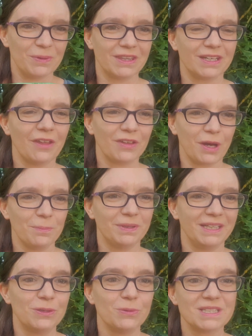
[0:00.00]
with another
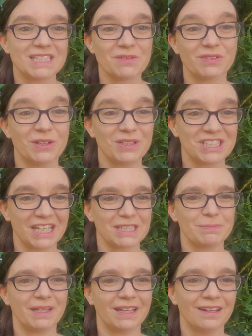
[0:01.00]
company called Sevenoaks
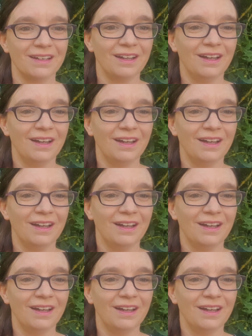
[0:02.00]
Shakespeare,